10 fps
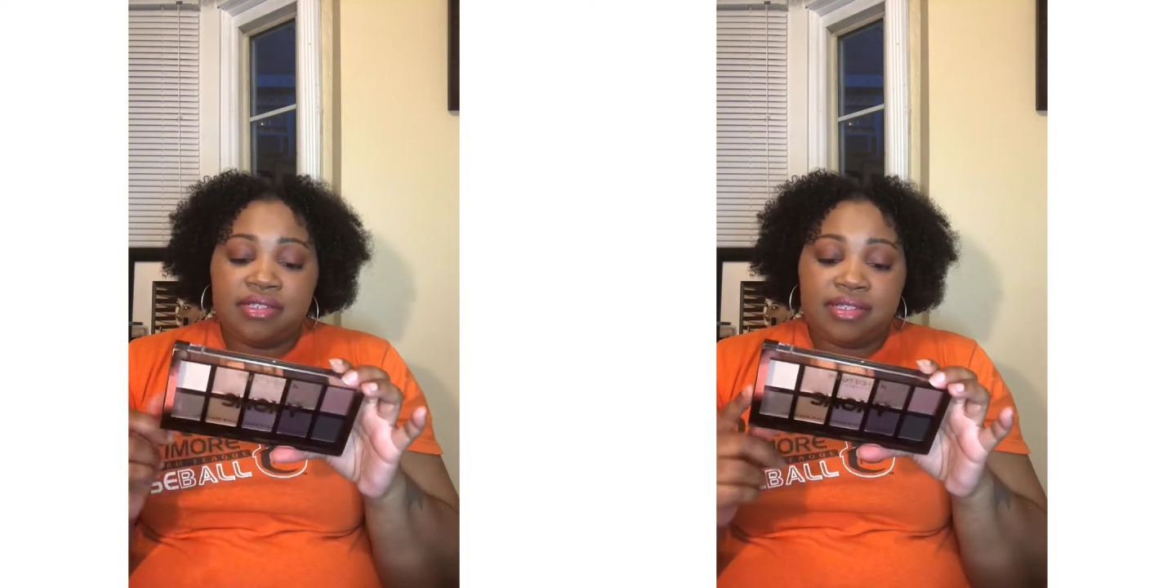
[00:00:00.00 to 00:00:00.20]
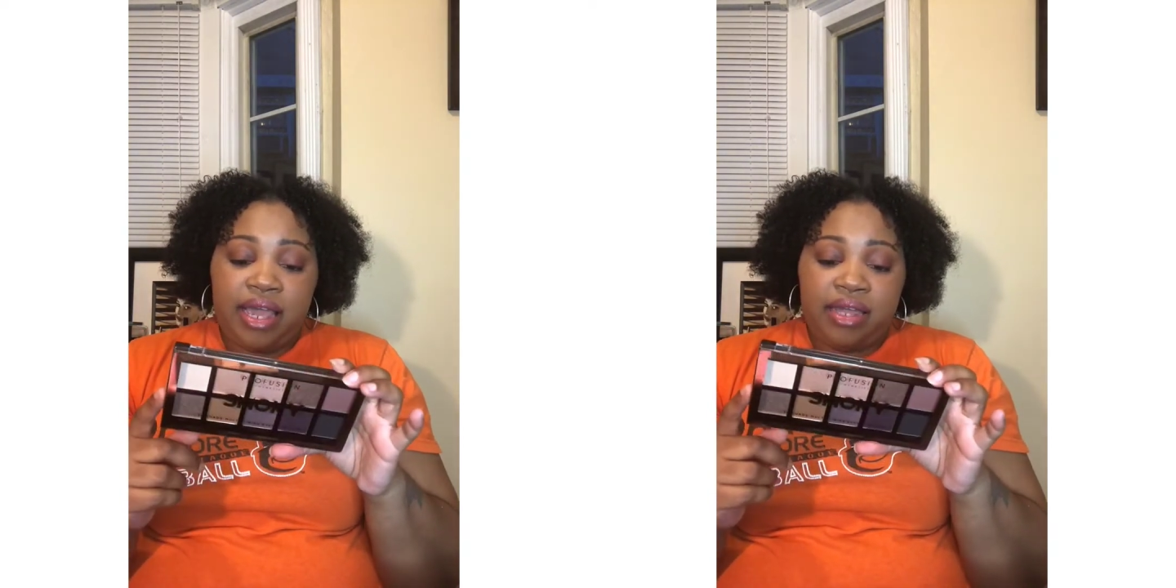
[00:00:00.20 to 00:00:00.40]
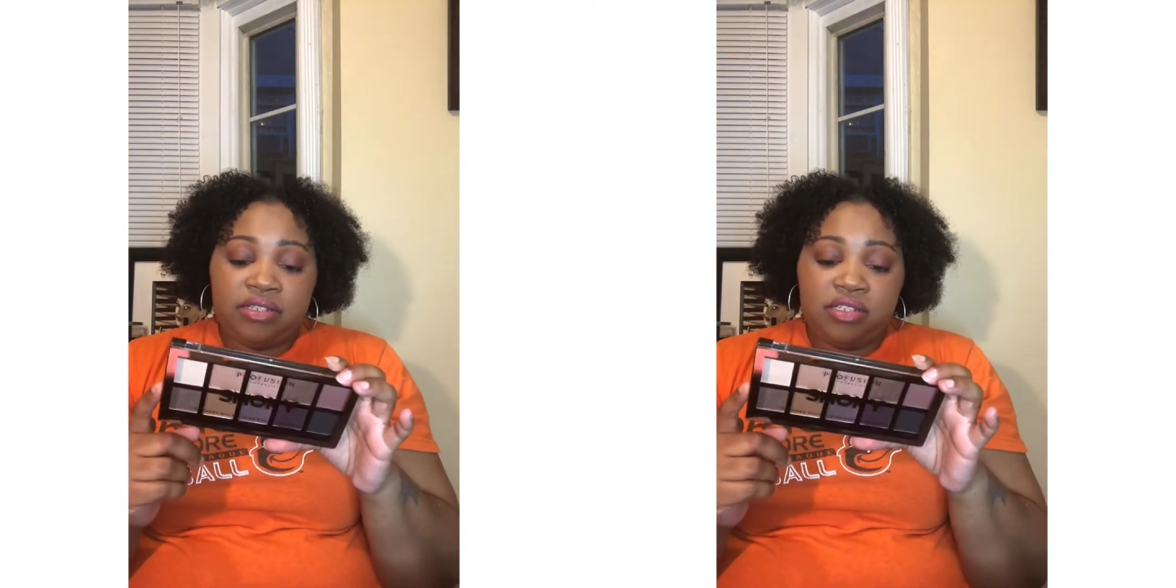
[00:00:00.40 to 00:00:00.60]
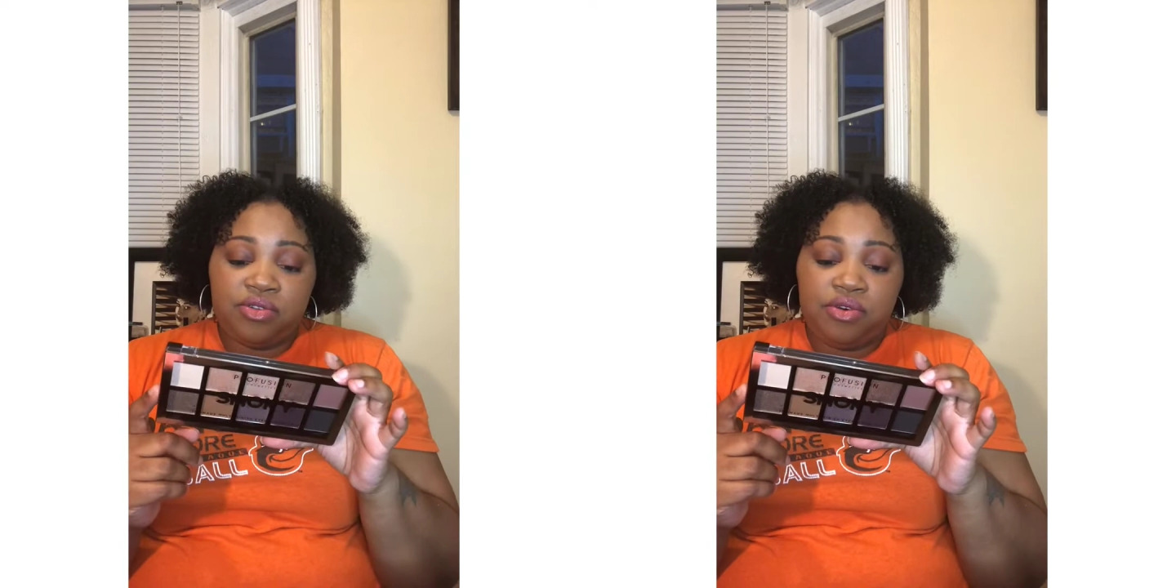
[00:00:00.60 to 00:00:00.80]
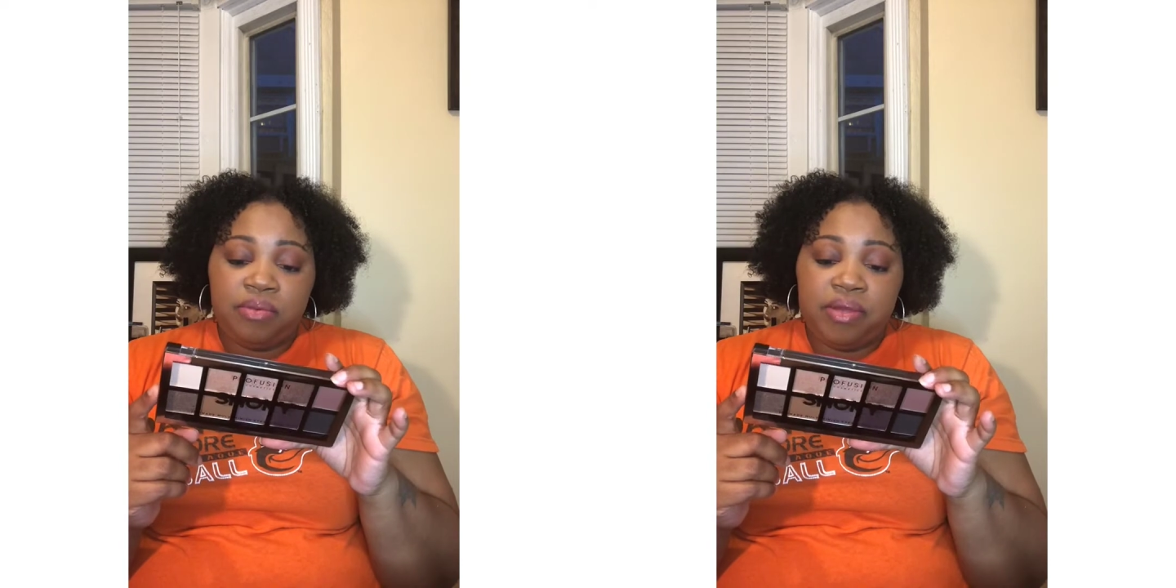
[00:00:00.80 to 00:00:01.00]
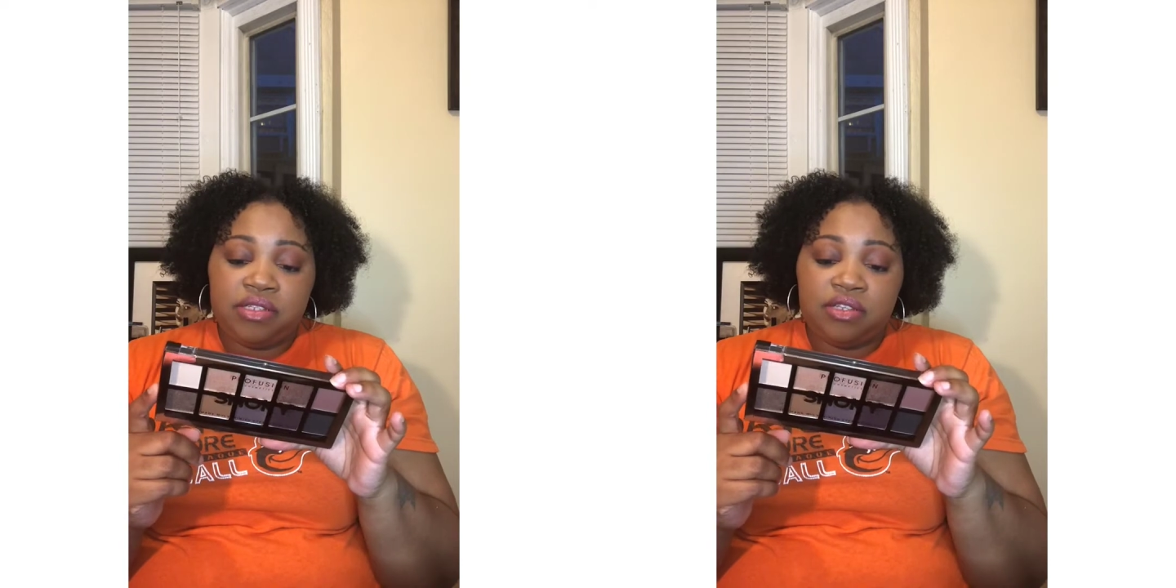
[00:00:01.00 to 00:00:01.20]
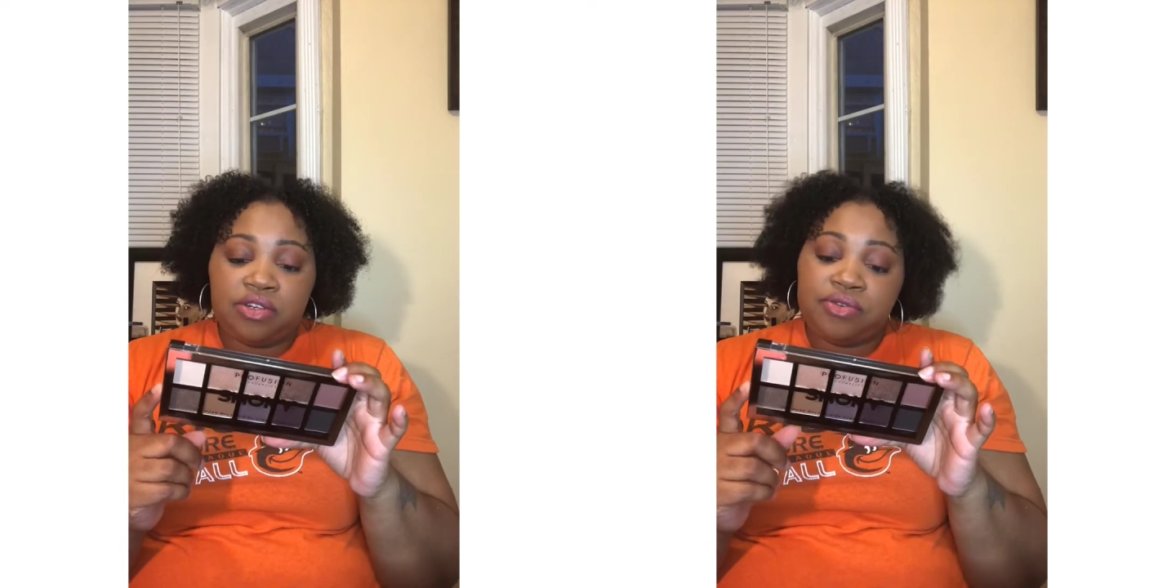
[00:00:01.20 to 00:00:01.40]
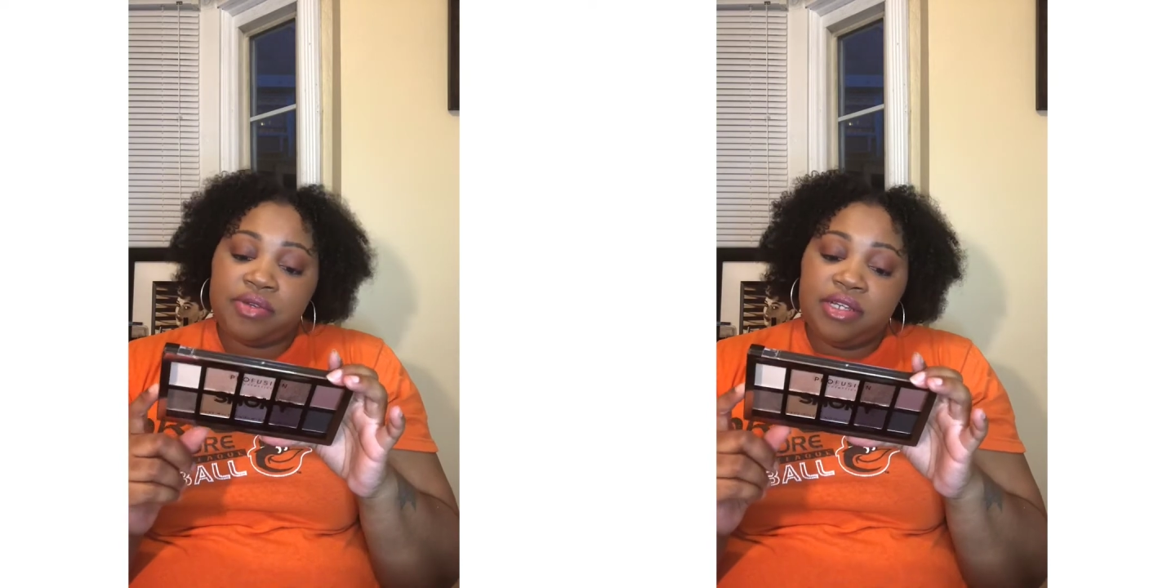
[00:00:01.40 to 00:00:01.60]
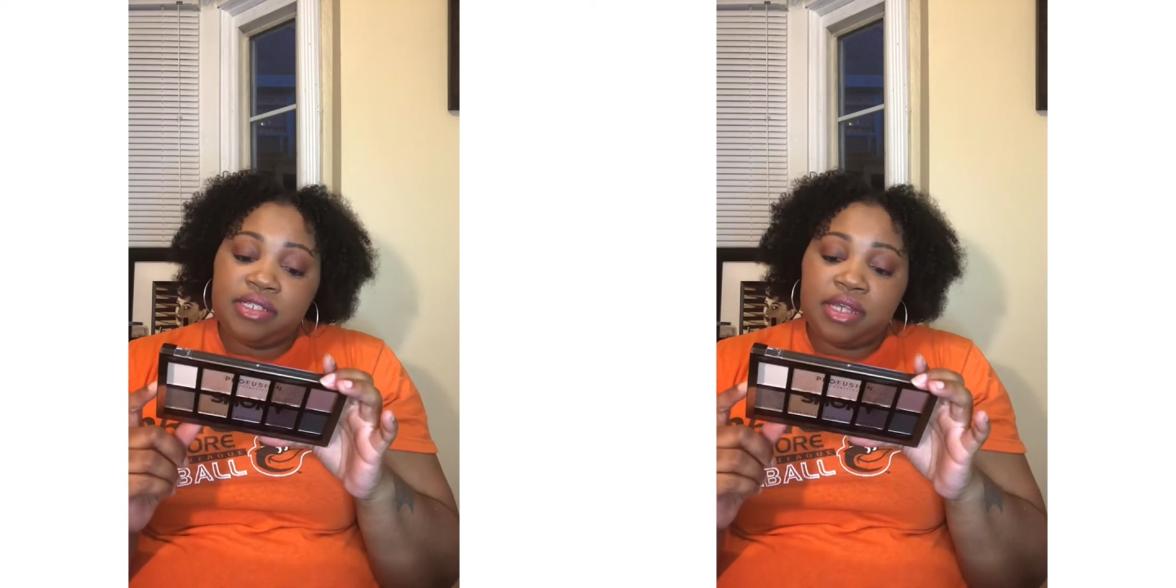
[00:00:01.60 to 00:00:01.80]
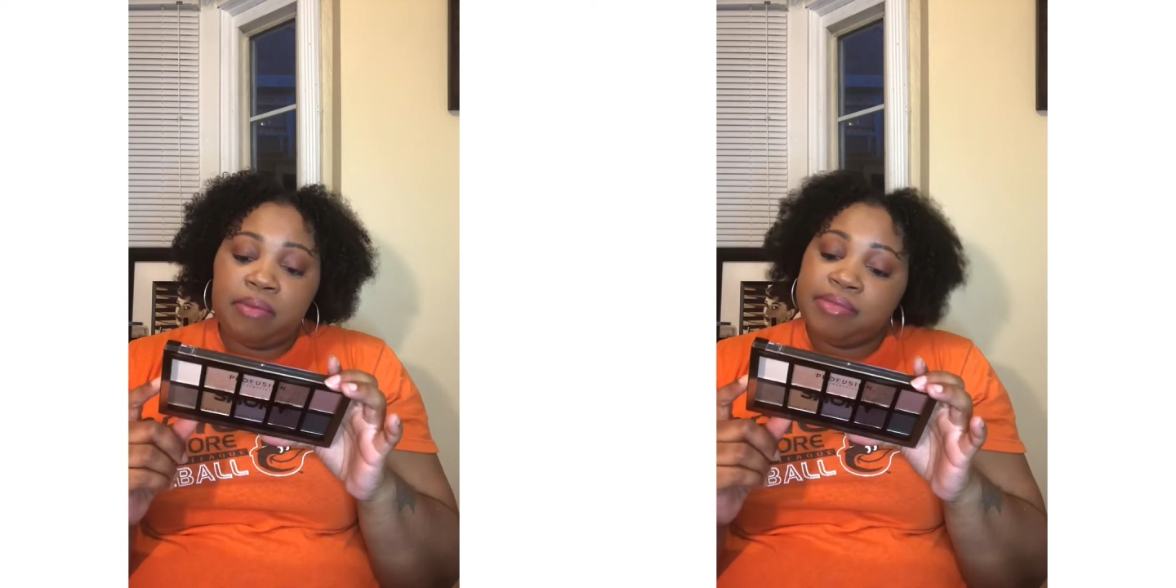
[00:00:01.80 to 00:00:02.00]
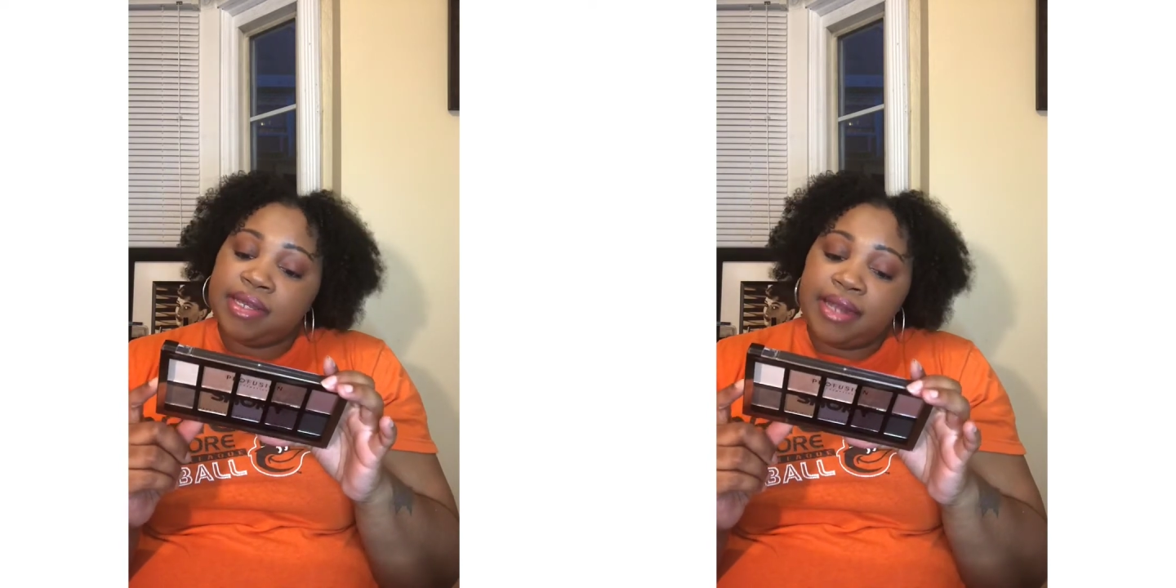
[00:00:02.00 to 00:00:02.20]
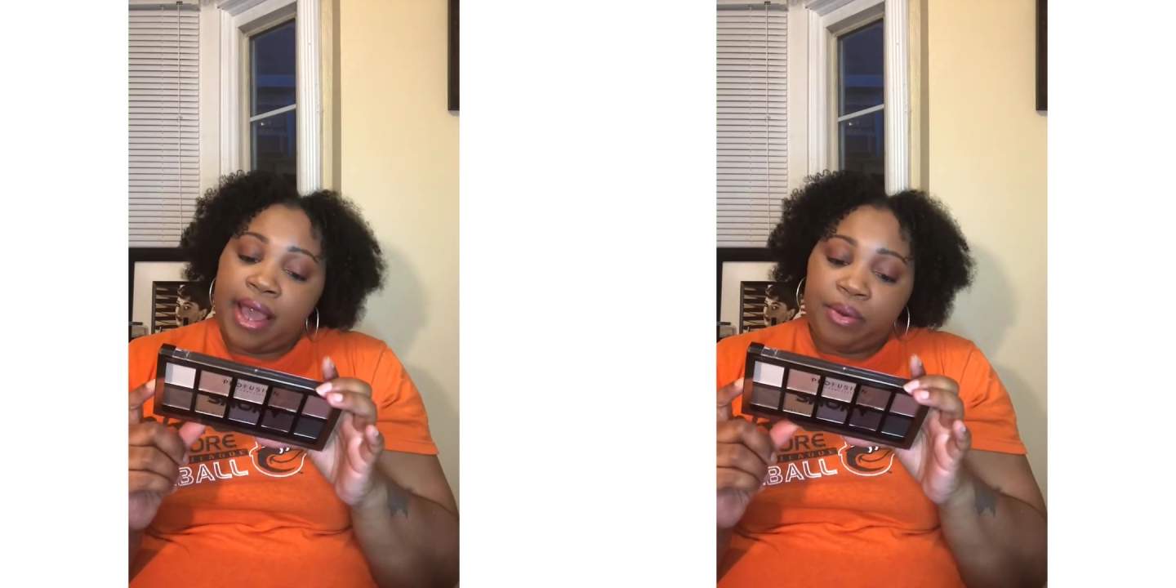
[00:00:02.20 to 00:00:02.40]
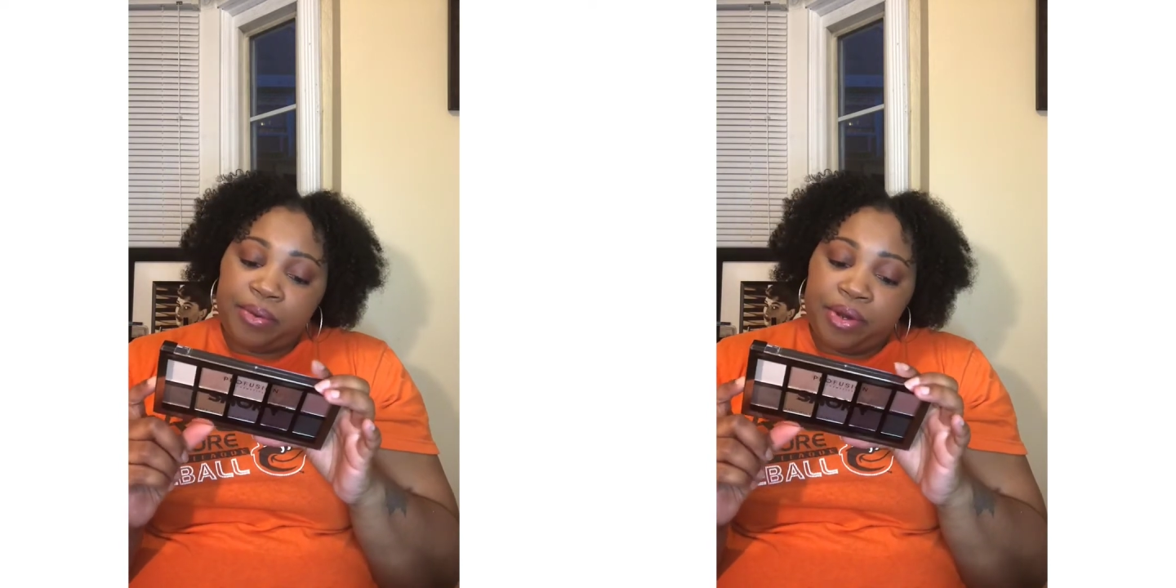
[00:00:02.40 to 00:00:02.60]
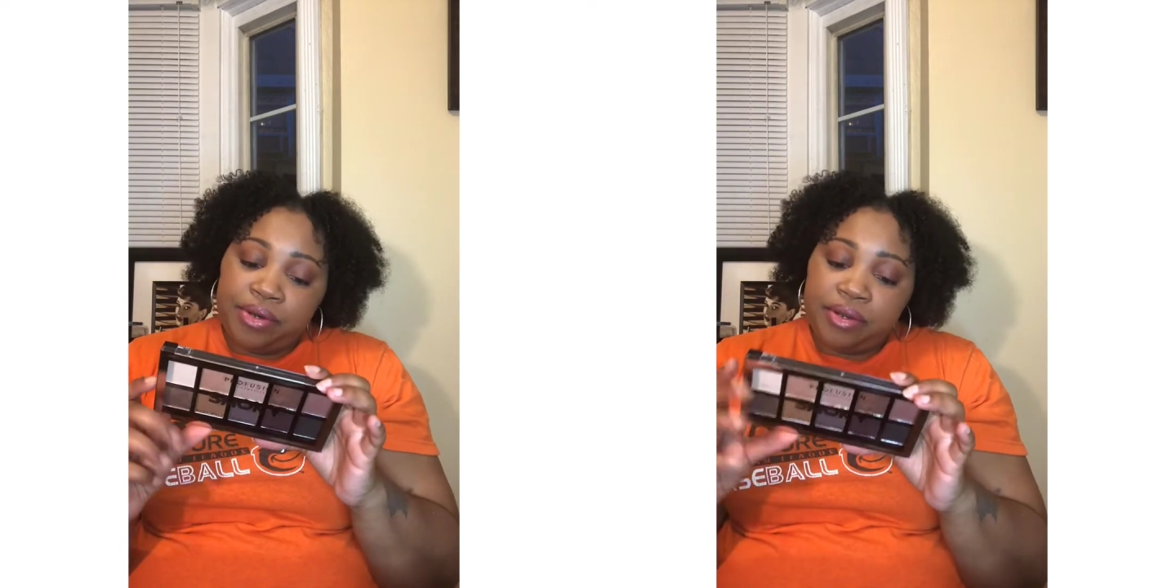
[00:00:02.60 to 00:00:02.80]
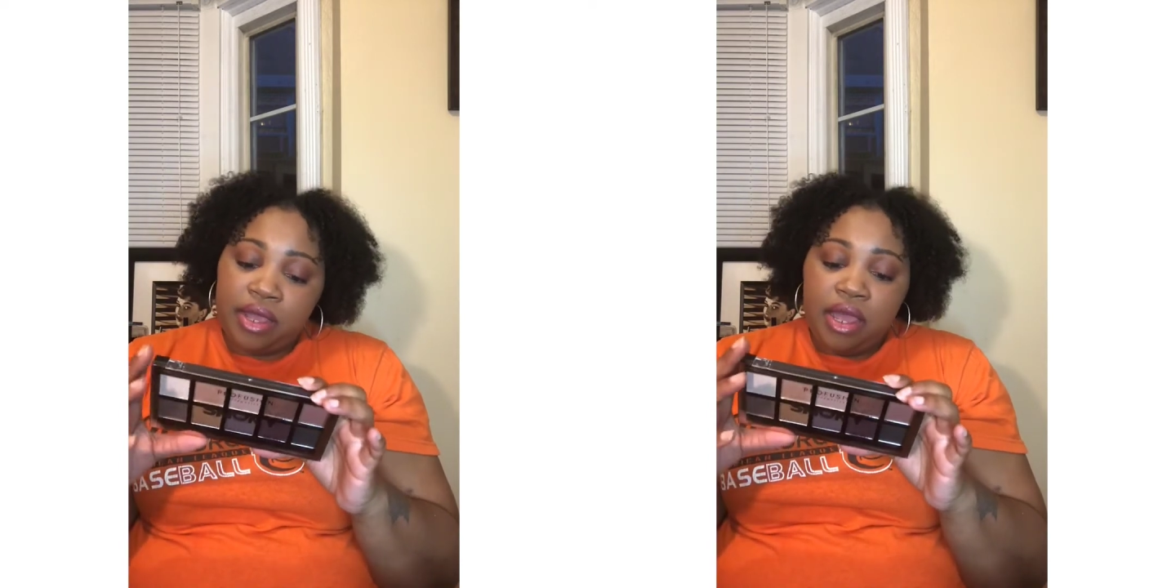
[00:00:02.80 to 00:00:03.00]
Sandstorm into the crease and blend outward.